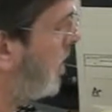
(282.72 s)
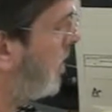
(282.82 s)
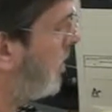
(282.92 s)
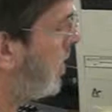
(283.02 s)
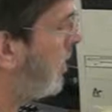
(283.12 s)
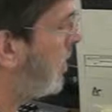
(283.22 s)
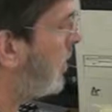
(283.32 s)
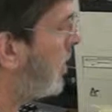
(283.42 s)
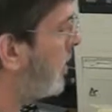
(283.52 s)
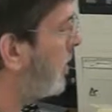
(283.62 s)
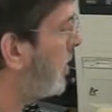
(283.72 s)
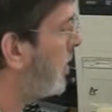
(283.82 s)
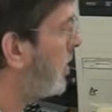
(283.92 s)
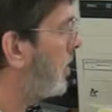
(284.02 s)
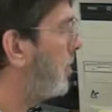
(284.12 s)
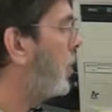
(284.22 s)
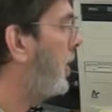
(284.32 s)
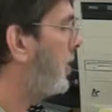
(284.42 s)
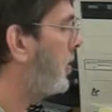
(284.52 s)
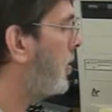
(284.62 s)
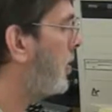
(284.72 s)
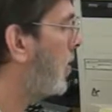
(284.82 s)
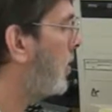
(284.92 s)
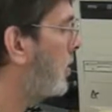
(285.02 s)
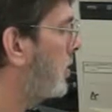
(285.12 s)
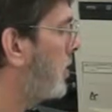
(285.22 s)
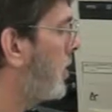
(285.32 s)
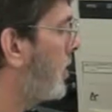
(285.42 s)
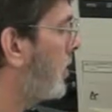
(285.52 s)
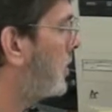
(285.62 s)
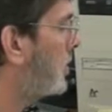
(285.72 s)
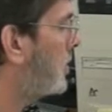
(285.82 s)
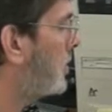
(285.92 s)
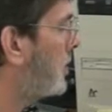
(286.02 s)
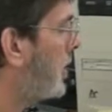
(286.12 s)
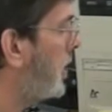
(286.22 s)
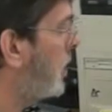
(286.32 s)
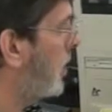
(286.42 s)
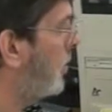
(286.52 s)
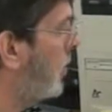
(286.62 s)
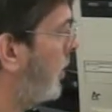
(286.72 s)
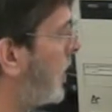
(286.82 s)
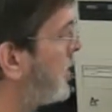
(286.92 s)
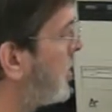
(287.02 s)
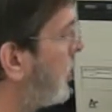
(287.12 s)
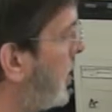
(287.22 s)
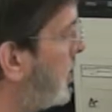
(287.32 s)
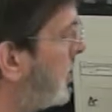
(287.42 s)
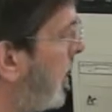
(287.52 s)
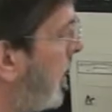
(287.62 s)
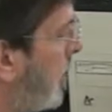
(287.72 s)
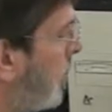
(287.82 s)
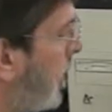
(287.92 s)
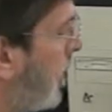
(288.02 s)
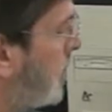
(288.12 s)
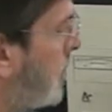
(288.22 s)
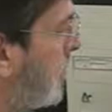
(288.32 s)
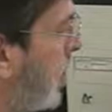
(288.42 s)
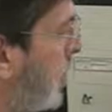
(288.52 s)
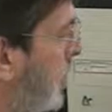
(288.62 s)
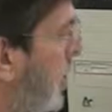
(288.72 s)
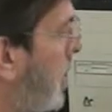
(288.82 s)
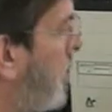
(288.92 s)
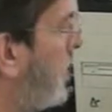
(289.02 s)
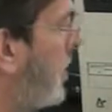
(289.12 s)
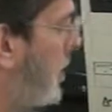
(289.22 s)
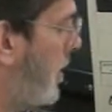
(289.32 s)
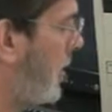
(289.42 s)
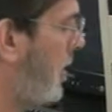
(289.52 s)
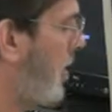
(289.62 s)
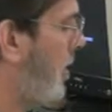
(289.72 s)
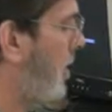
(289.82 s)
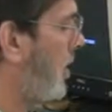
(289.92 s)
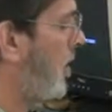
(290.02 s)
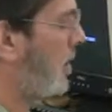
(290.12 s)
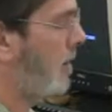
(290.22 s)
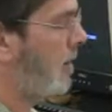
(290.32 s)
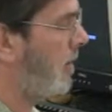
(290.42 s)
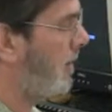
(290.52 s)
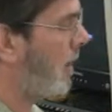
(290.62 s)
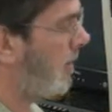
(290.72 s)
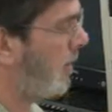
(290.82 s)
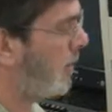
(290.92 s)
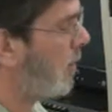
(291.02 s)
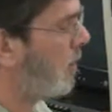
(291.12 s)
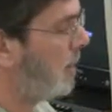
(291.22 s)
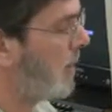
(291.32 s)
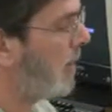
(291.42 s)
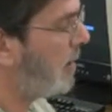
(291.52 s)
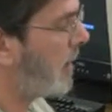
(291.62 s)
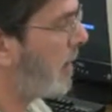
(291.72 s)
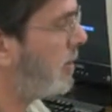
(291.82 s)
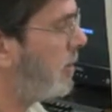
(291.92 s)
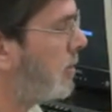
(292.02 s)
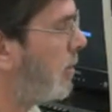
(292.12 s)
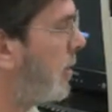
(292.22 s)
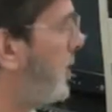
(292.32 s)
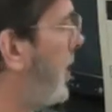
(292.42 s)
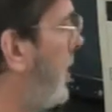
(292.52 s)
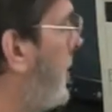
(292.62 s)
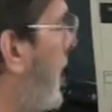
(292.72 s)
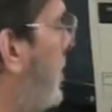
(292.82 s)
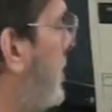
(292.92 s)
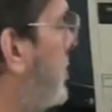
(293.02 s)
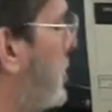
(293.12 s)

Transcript: Well, there we go. We're getting 0.2 volts. It's getting a little more. If I squeeze them together, I get some voltage out of it. If y'all have ever heard of the penny batteries, you can just look up penny batteries.